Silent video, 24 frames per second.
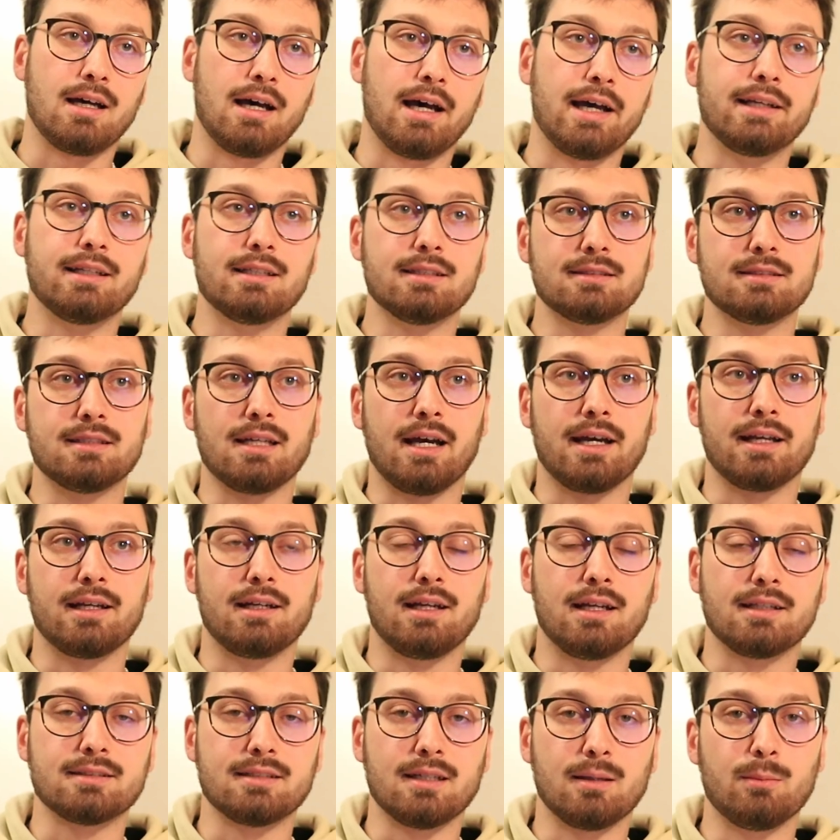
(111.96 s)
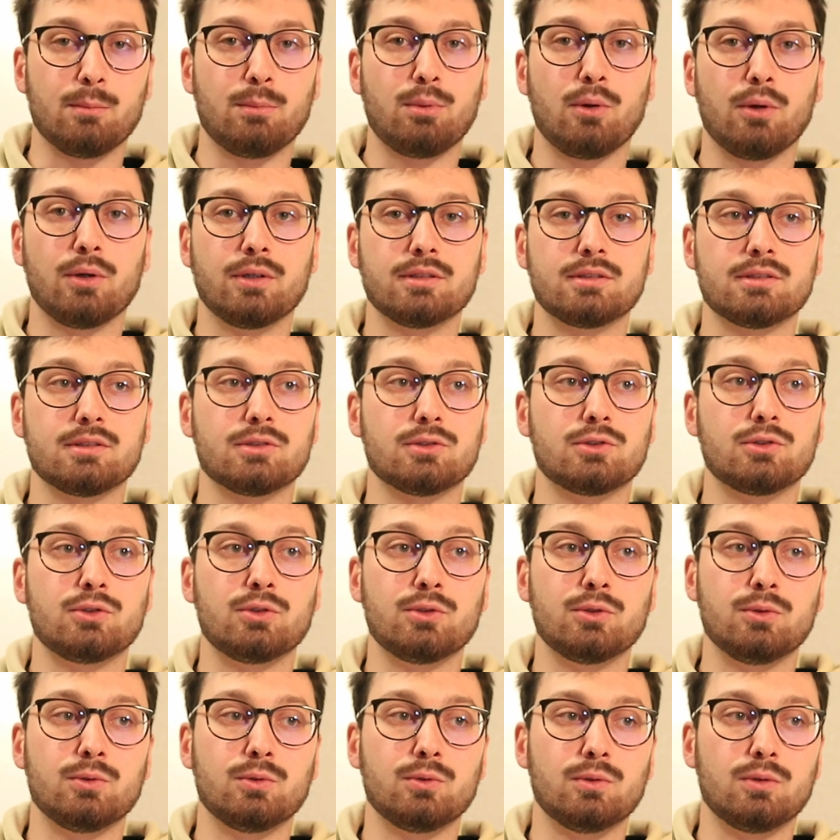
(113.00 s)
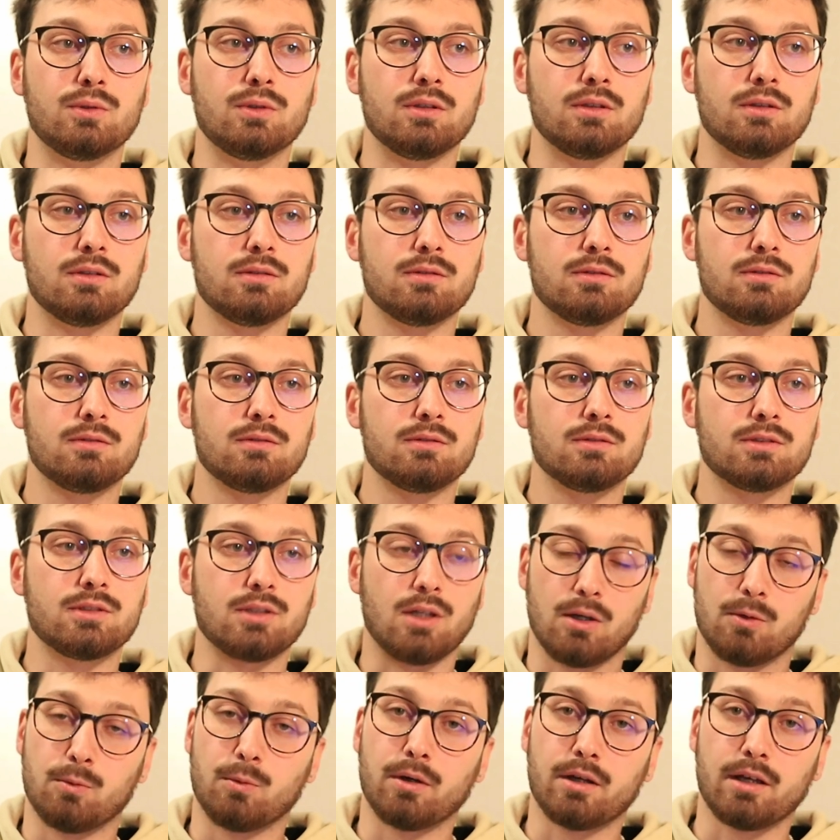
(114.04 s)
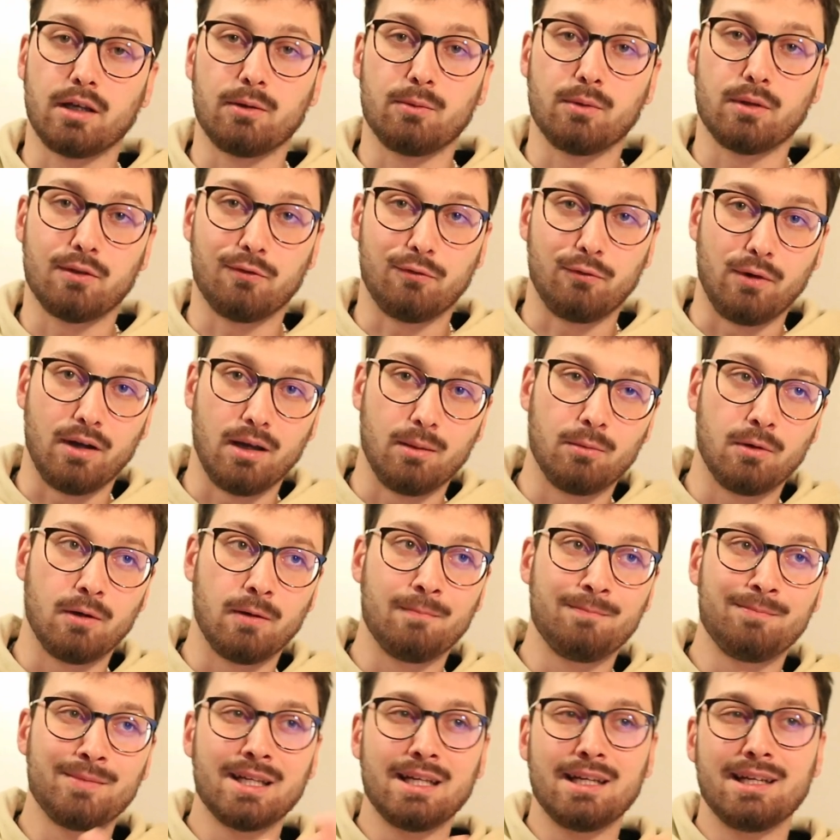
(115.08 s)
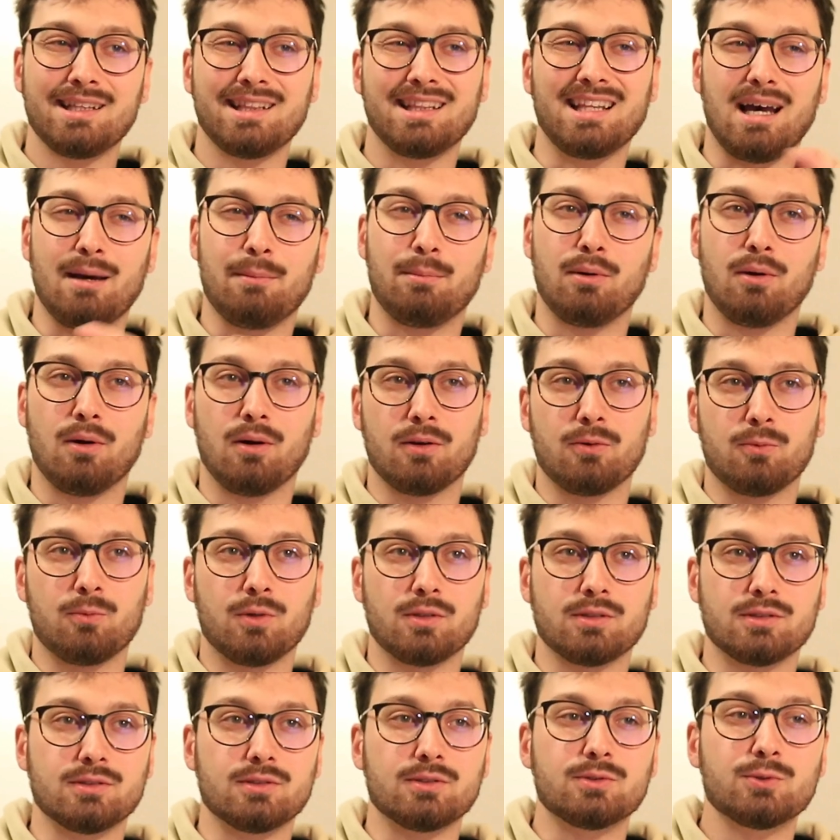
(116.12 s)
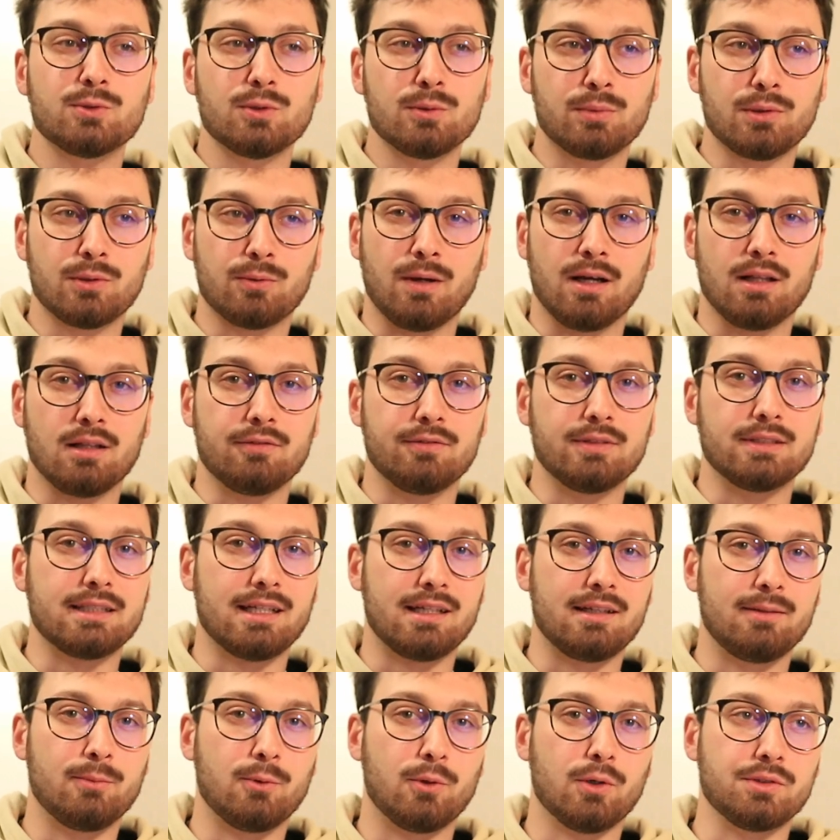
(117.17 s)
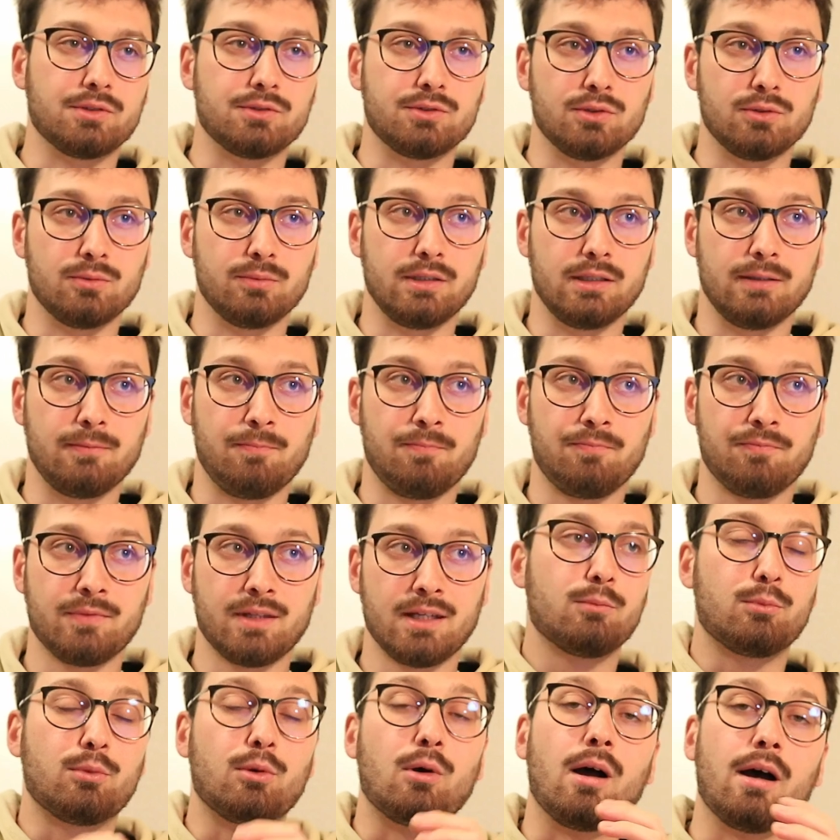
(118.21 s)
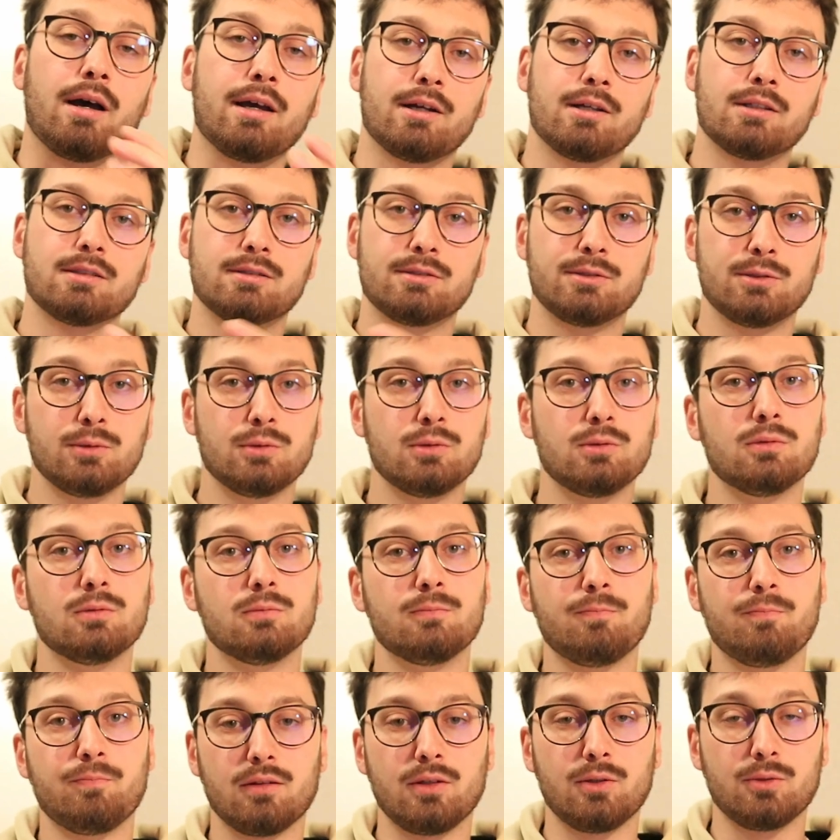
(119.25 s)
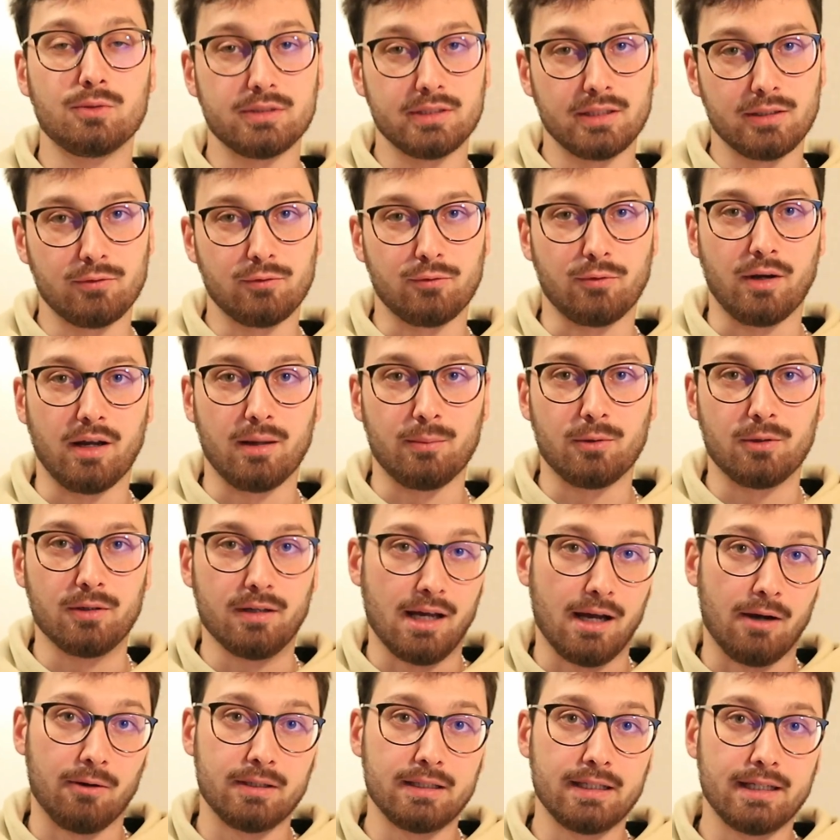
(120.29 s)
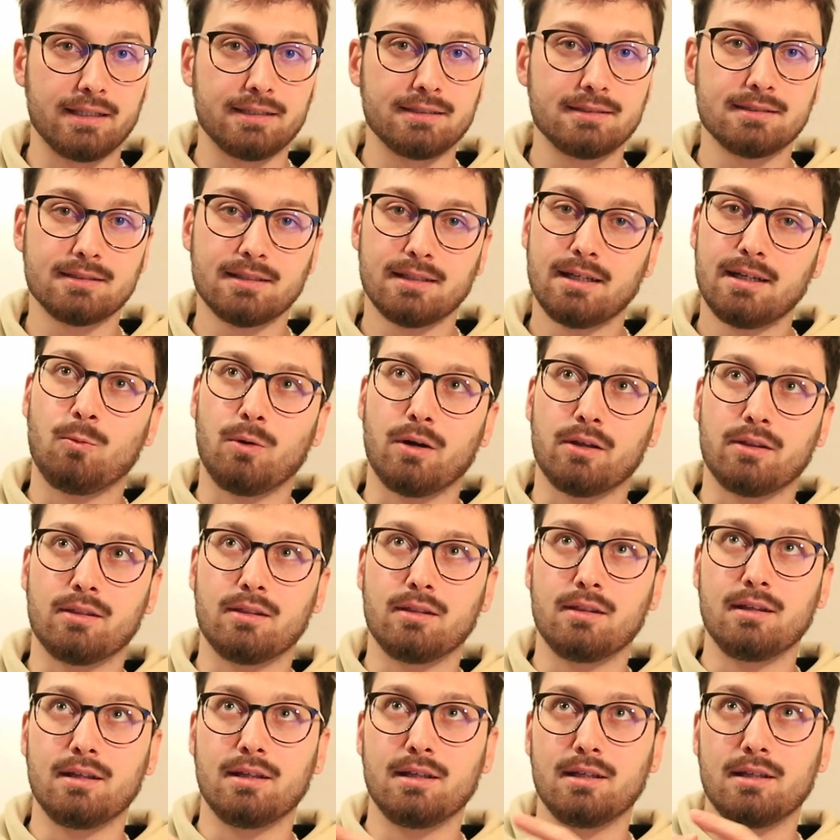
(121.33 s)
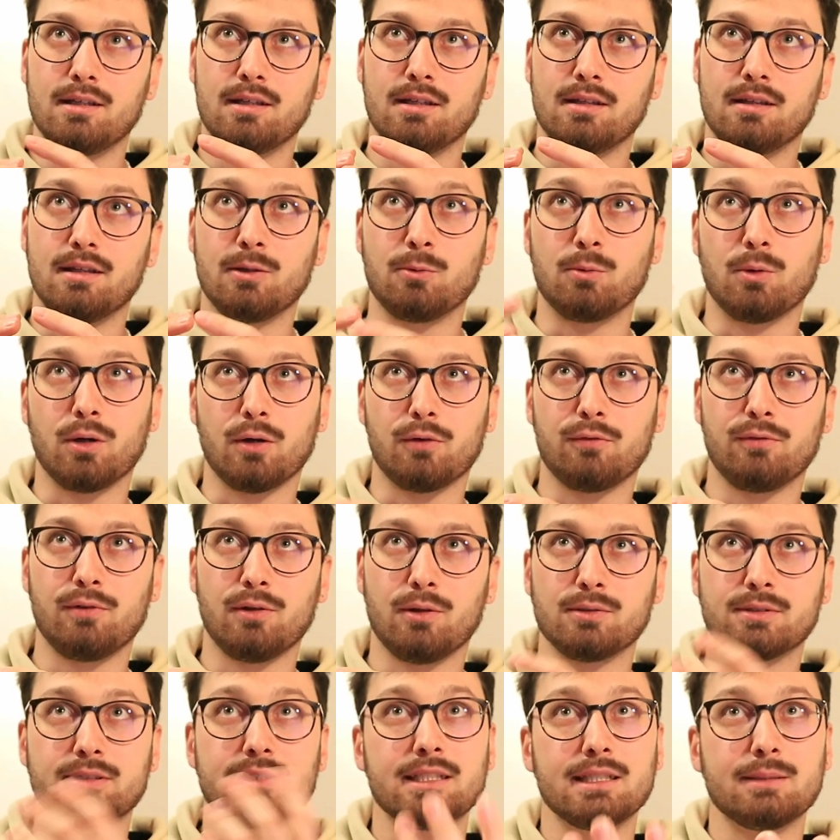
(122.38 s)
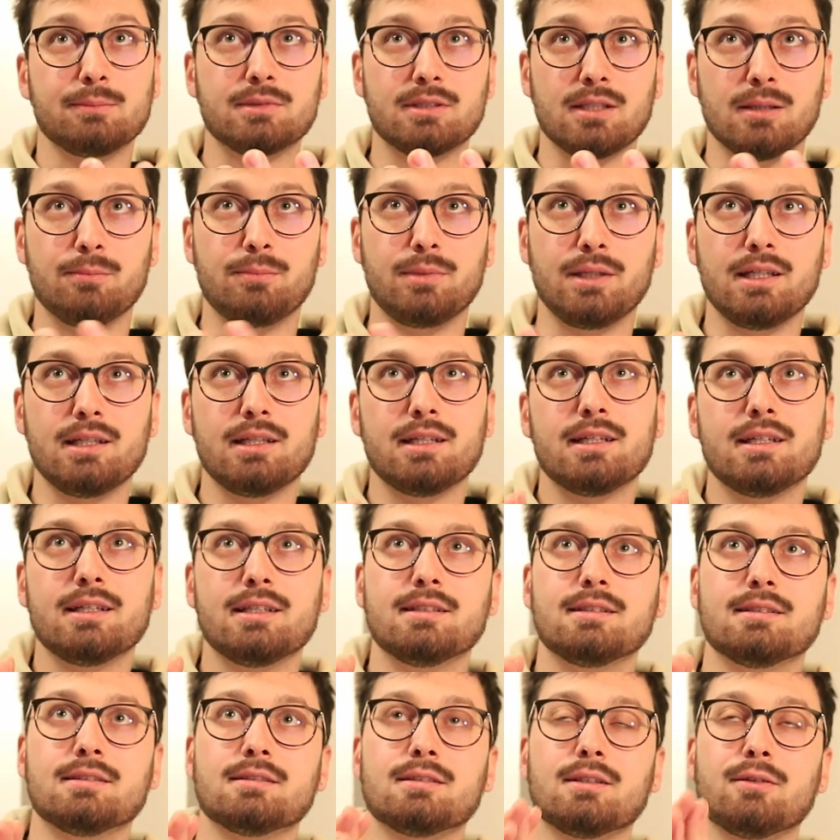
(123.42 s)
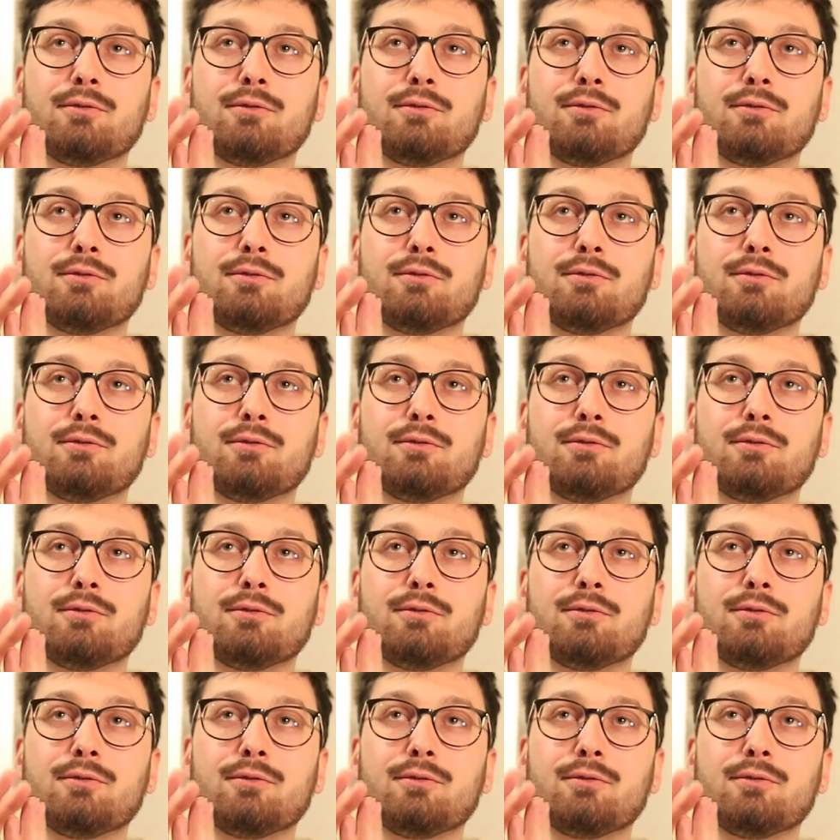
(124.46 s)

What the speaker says: I decided at some point to start working with Framer, that part wasn't super relevant anymore to me. Prior to using Framer nowadays, what the workflow seemed to be is